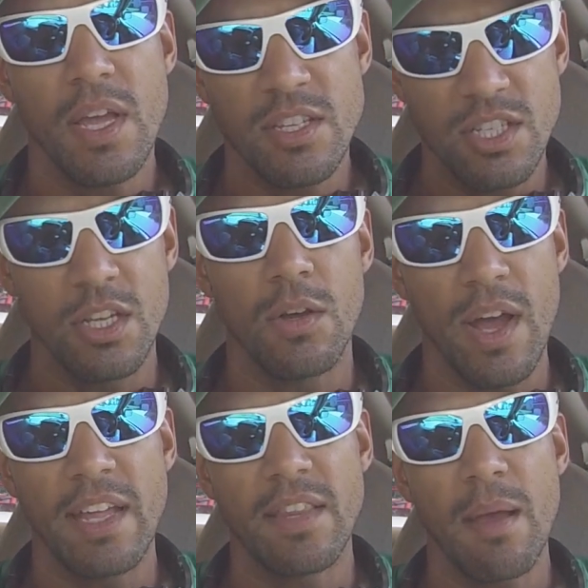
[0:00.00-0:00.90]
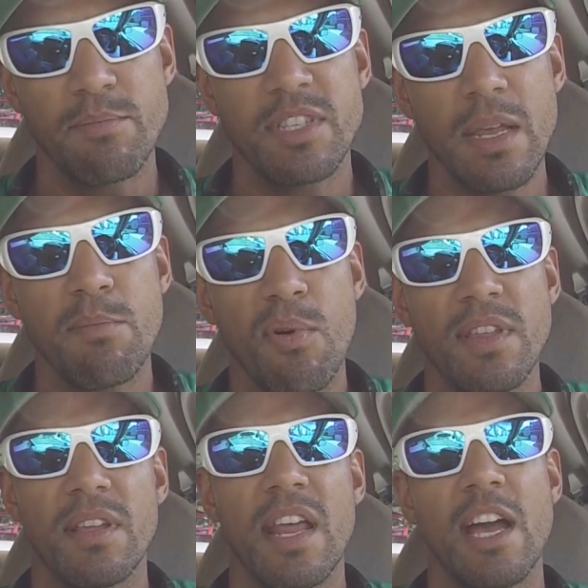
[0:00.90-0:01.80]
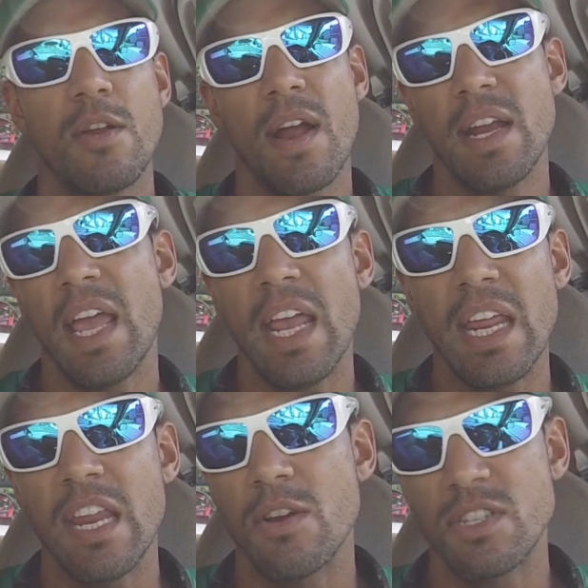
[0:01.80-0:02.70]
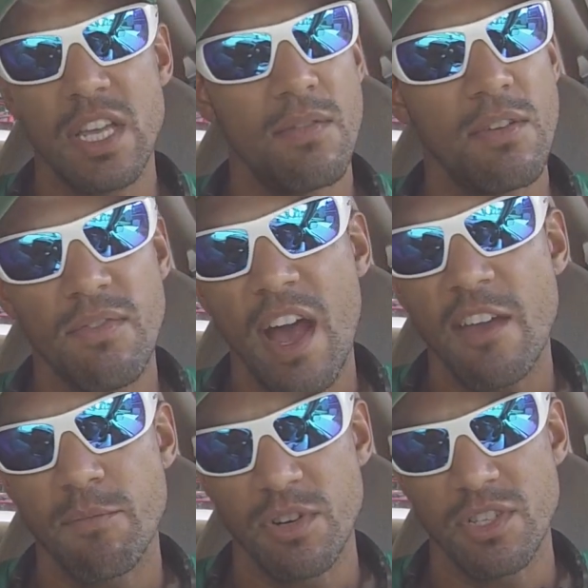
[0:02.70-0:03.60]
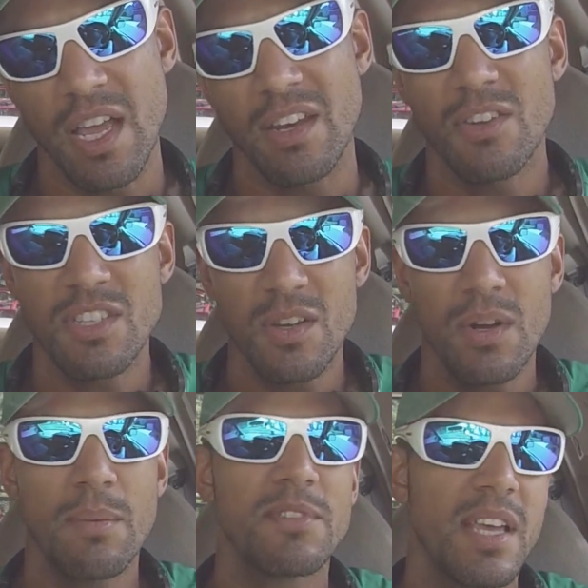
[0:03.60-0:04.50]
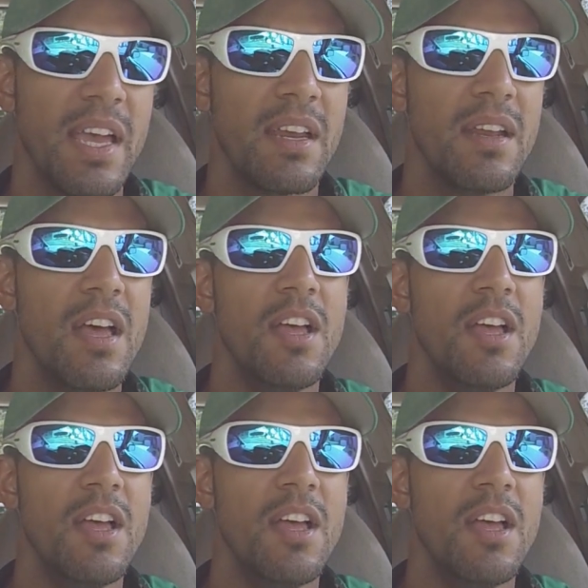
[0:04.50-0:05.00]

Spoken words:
still at that same point that now you're at 80 or 75%. You see what I'm saying?